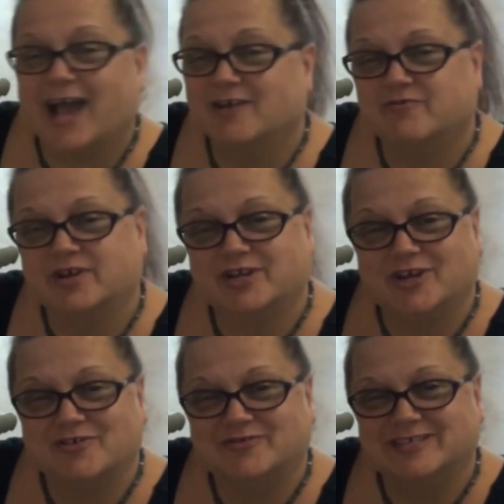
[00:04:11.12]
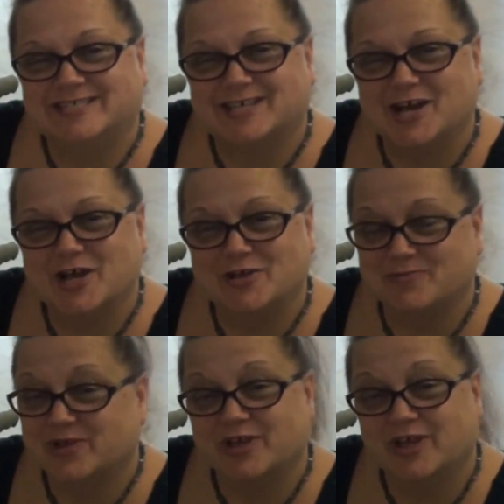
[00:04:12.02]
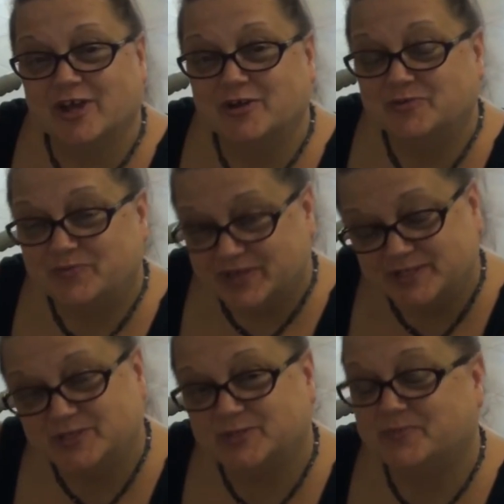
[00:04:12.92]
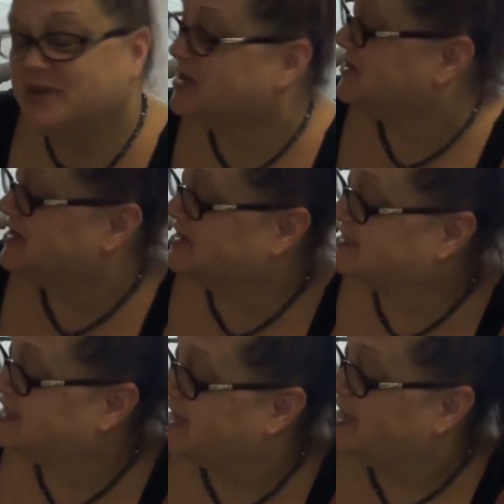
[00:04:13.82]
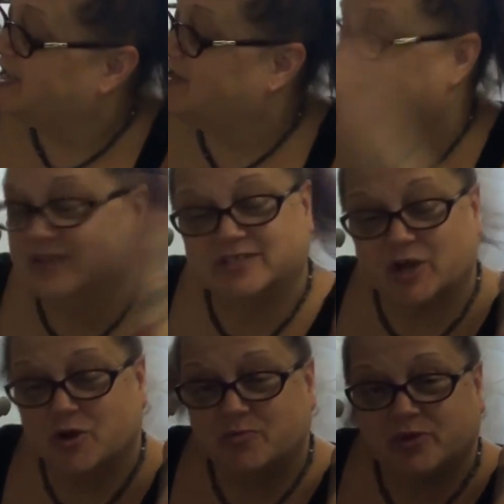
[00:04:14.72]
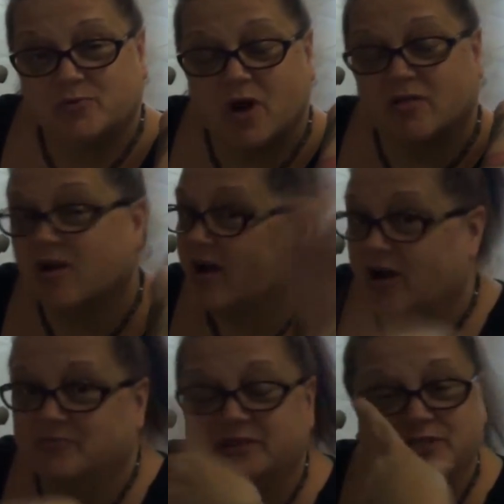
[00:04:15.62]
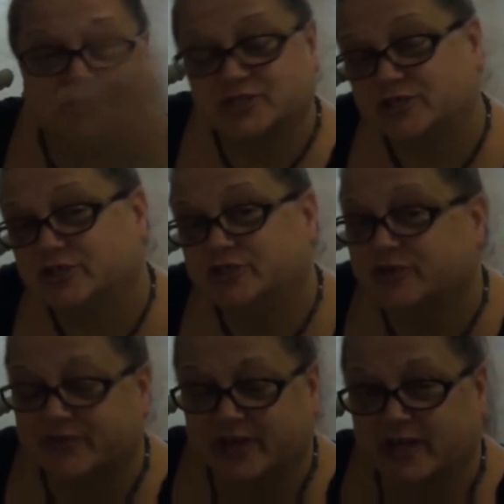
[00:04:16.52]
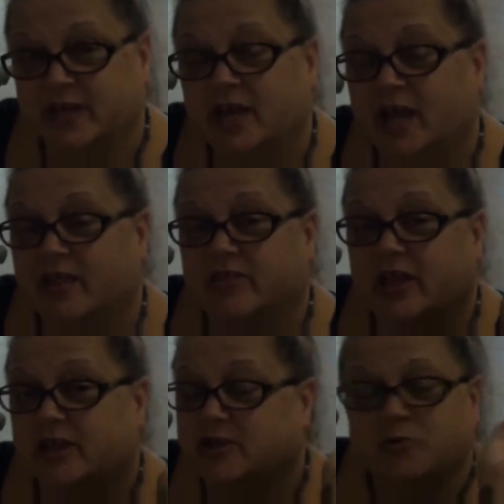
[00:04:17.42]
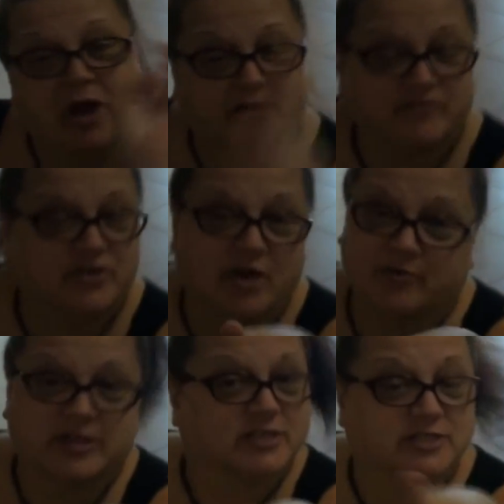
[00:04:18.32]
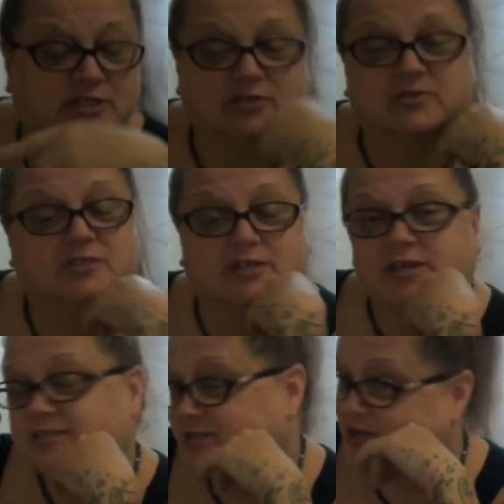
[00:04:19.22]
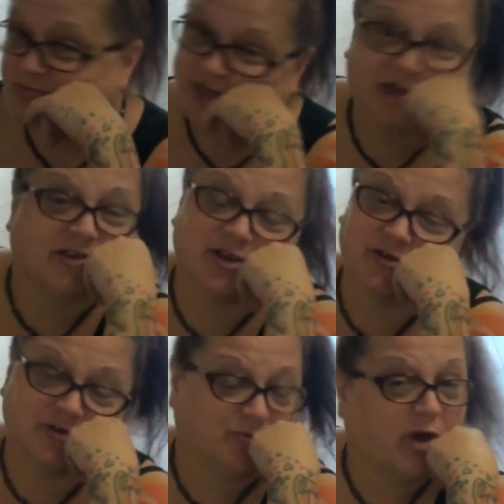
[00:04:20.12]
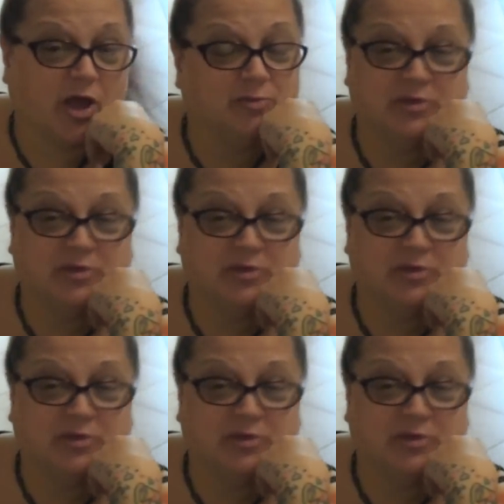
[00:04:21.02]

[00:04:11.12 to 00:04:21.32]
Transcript: I want to know what time it opens because if it's open while I'm in surgery, then you have no excuse not to come down here and buy